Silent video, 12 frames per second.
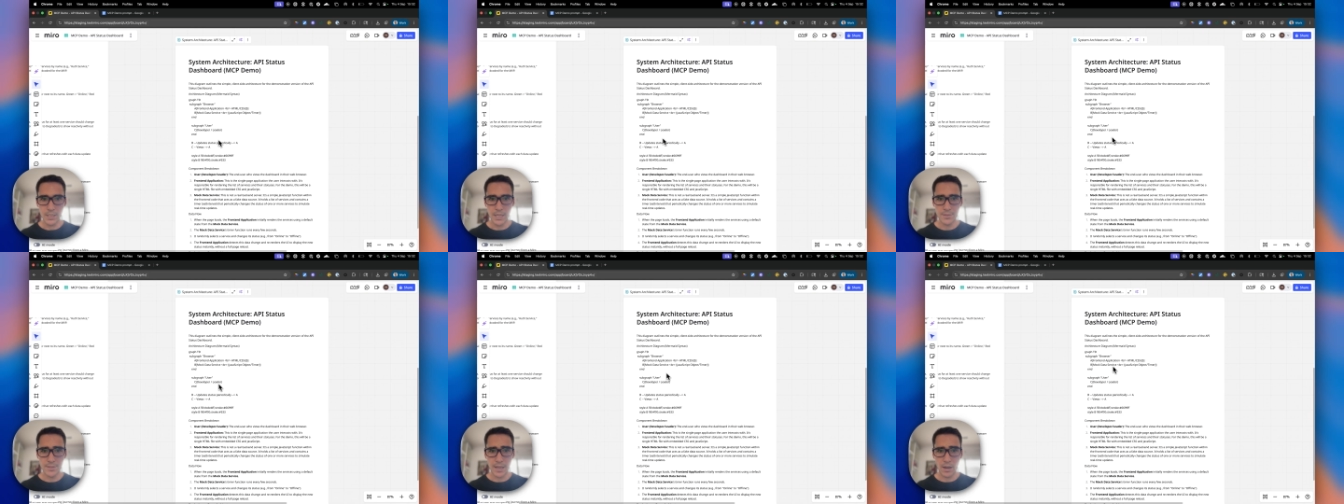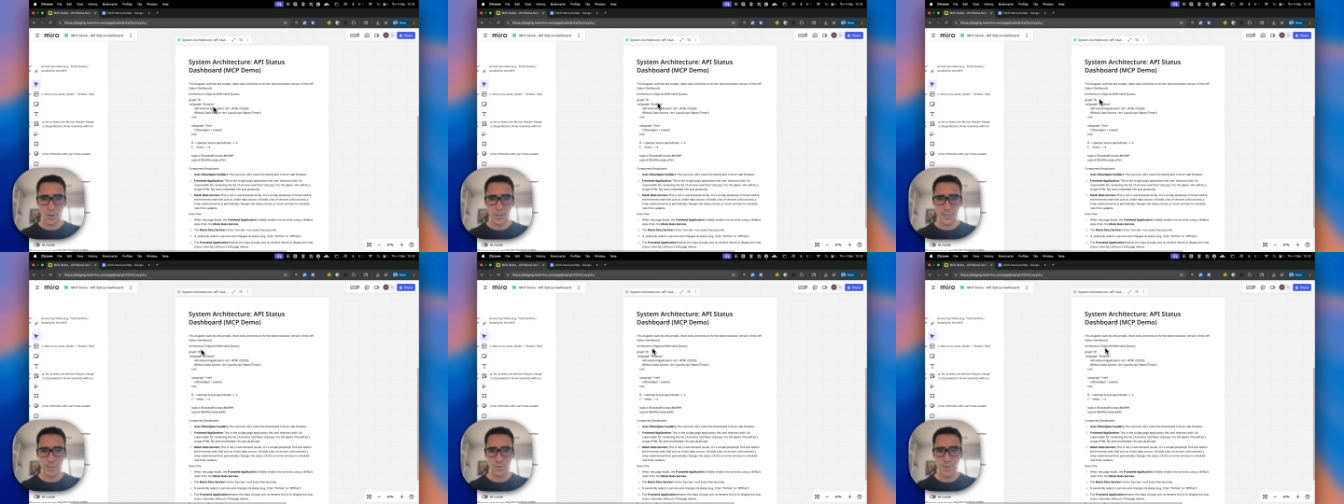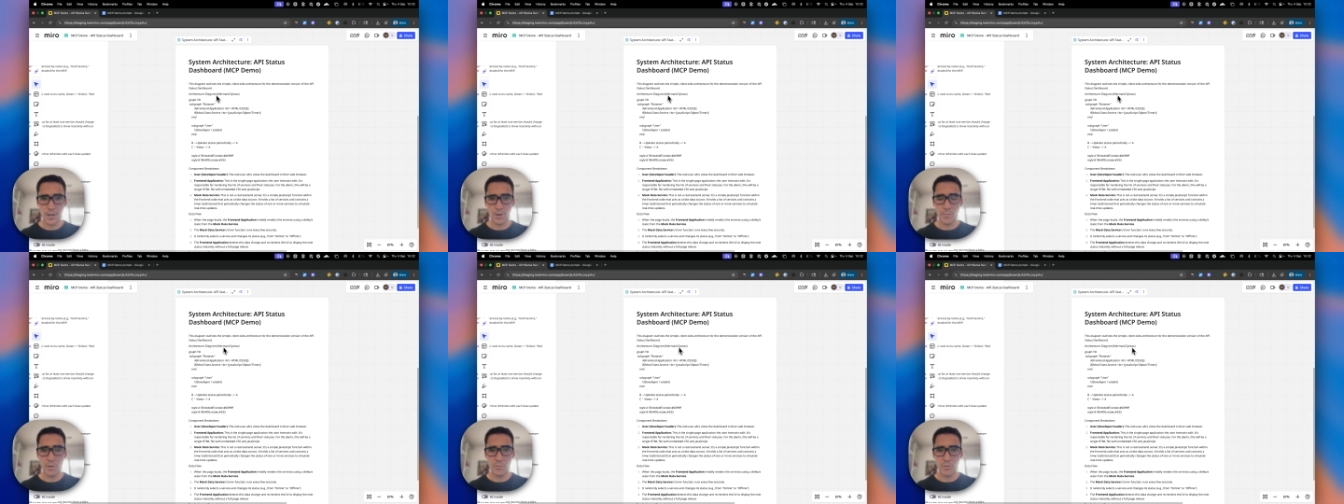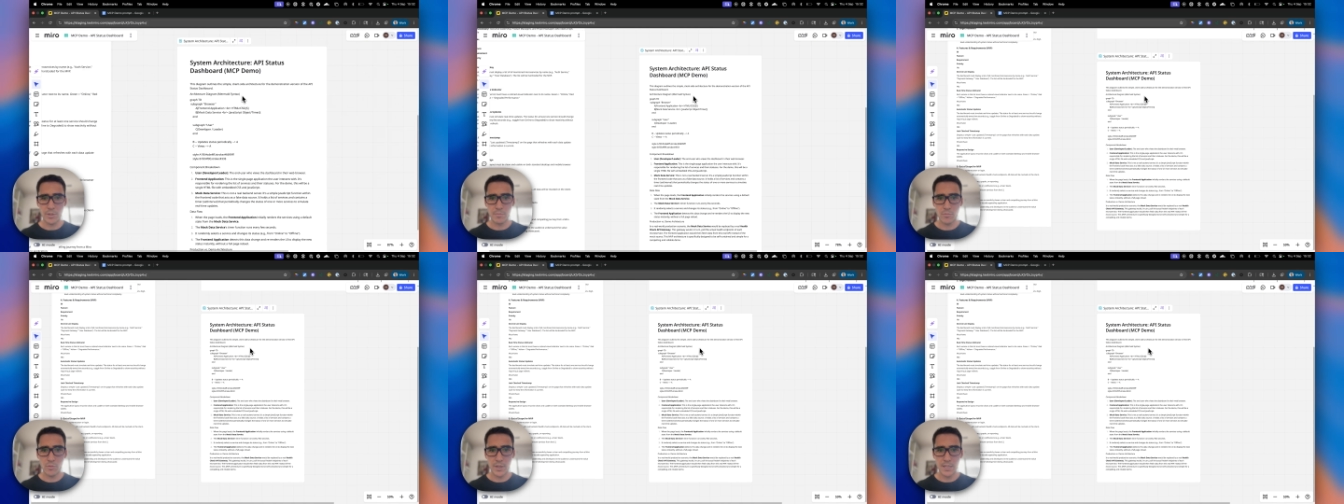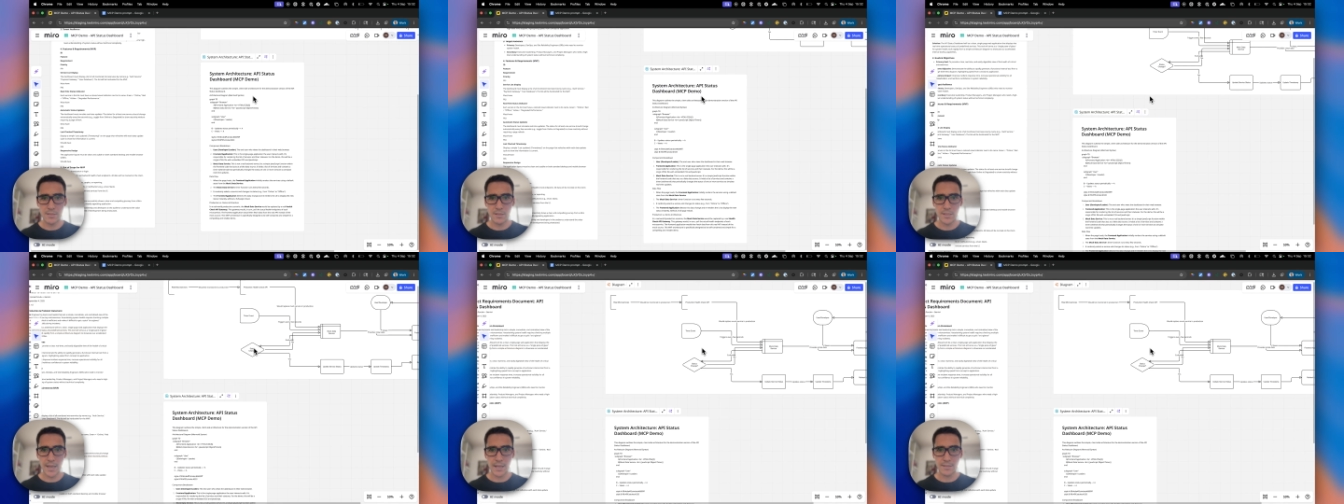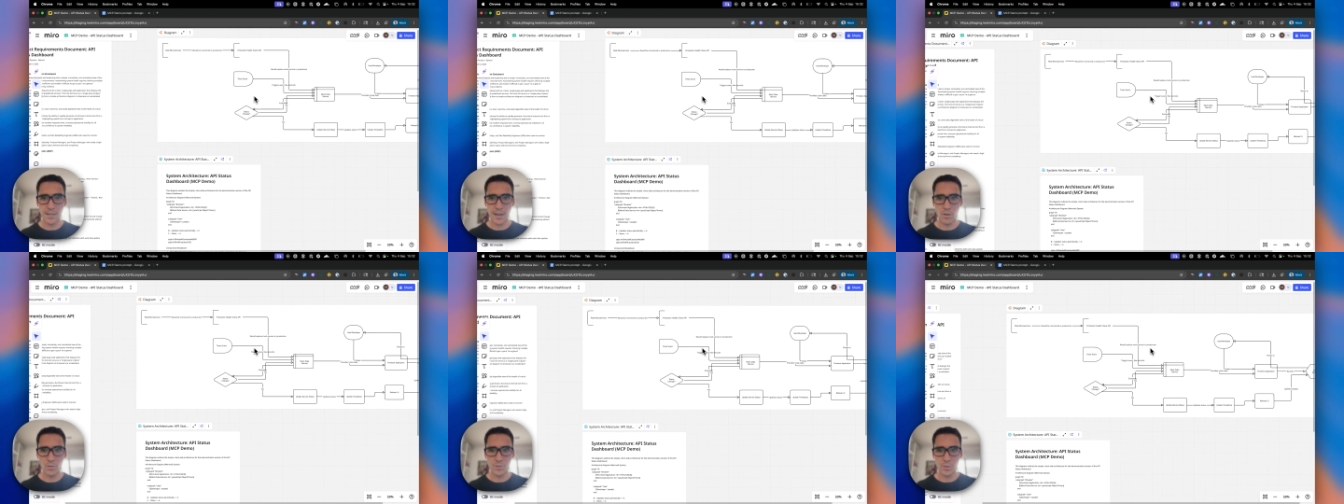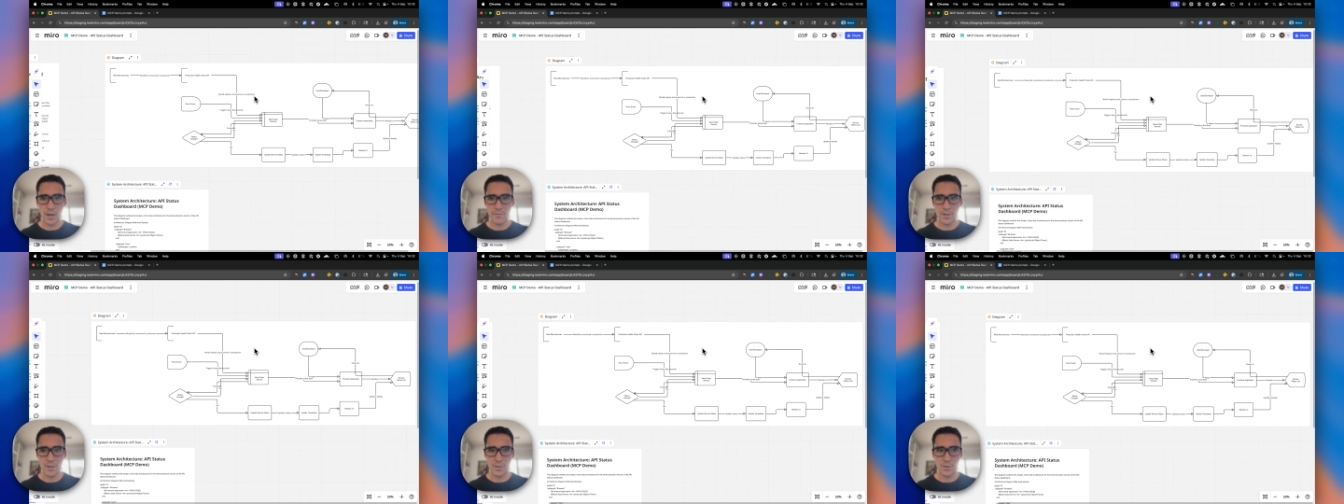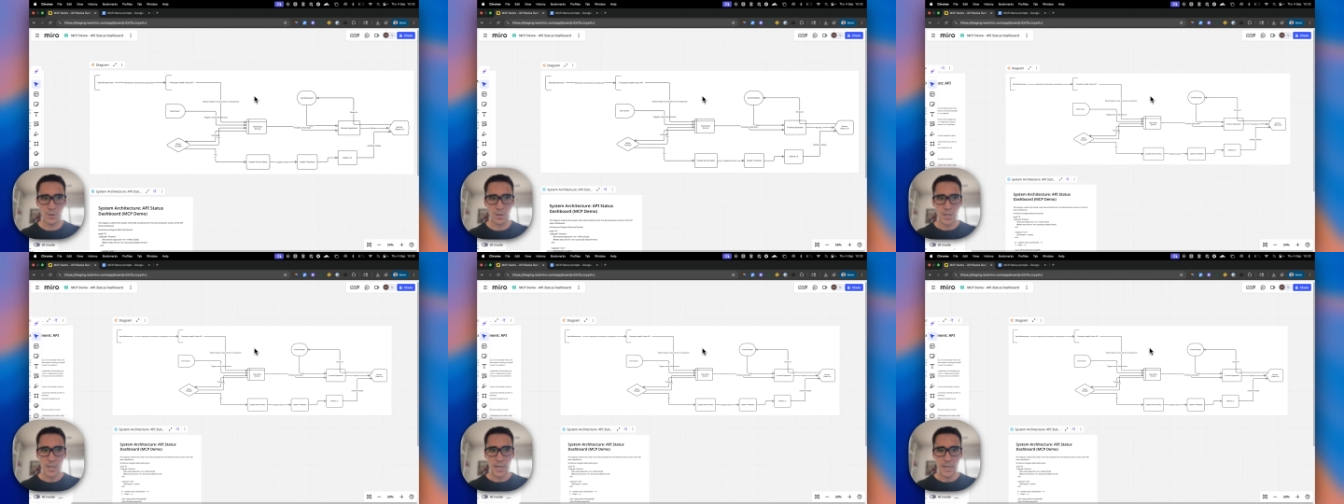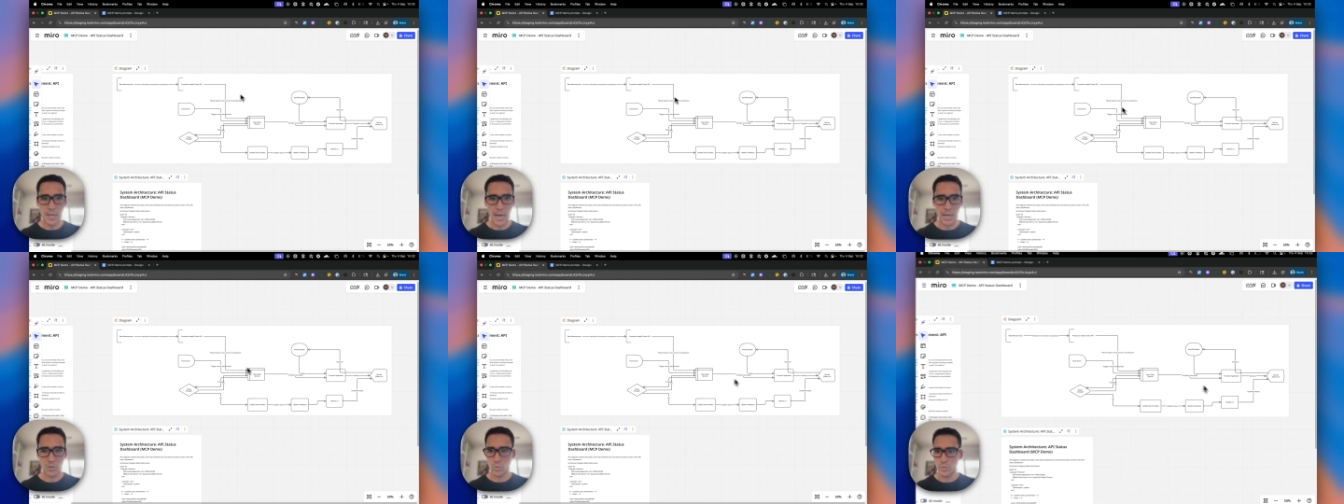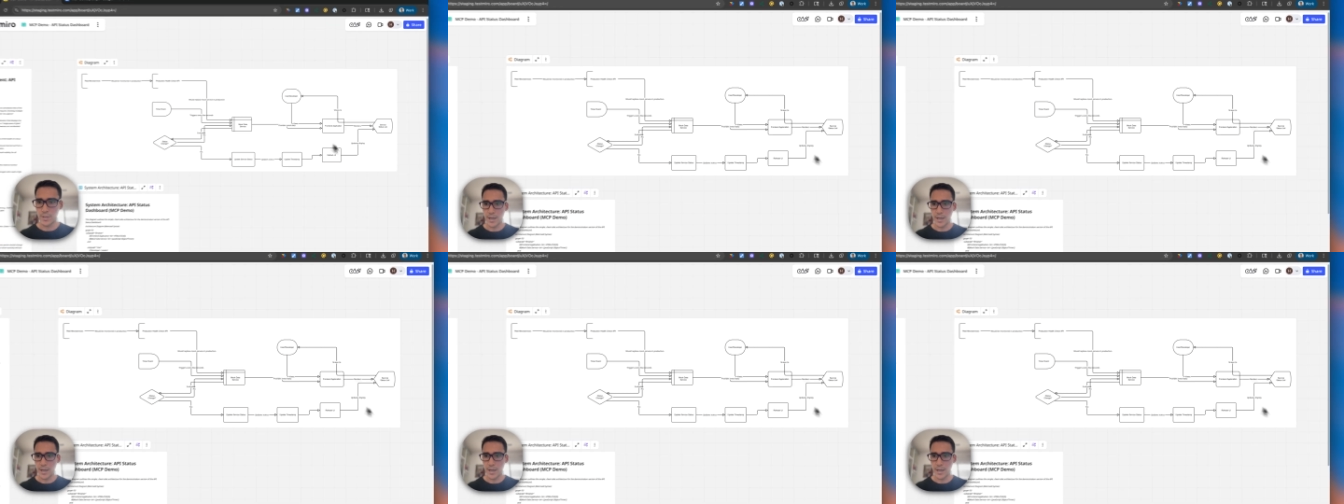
has an architecture diagram and mermaid syntax, and I also have another uh, actual